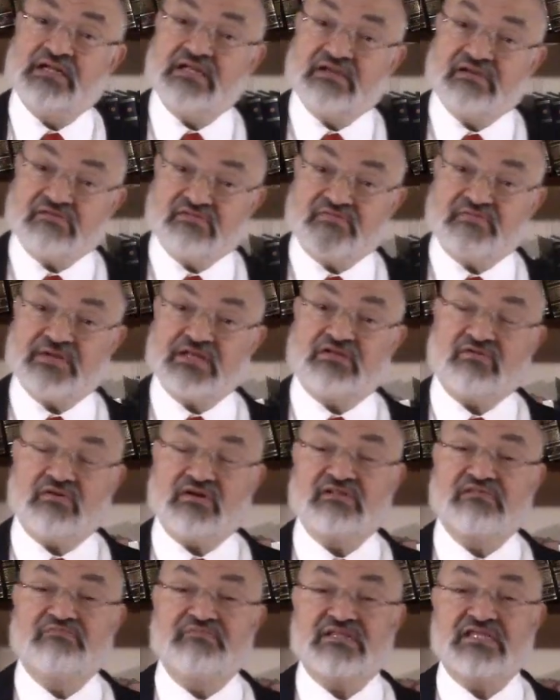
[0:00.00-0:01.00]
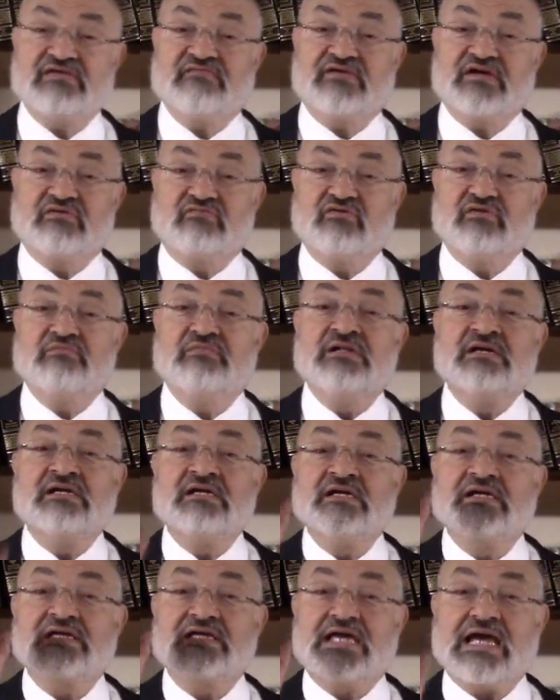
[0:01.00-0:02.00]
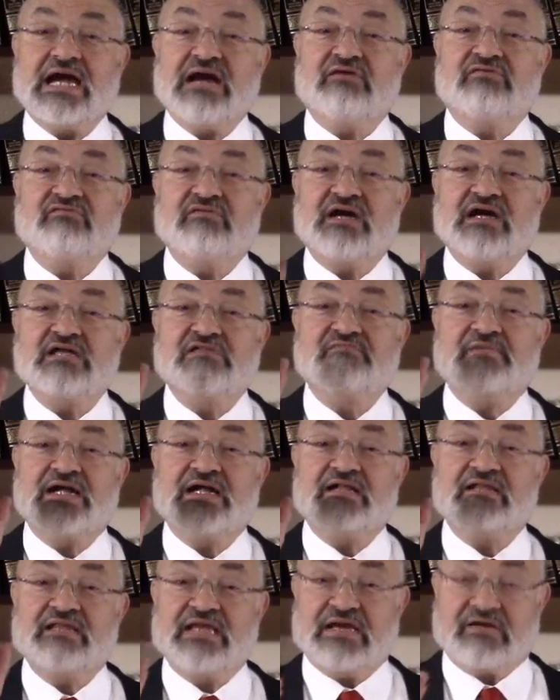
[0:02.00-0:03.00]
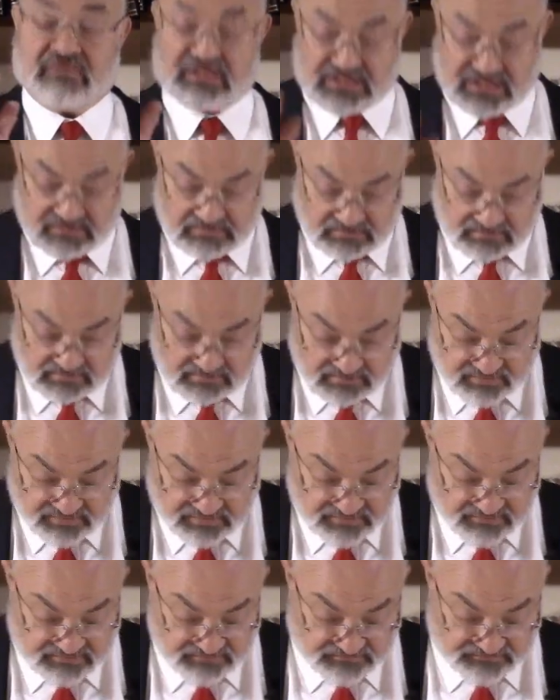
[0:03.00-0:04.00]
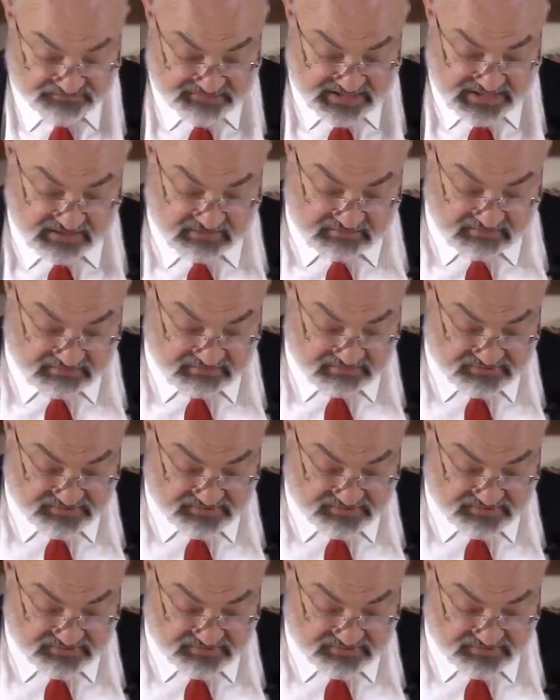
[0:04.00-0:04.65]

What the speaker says: he was speaking to a specific group characterized by language. Now,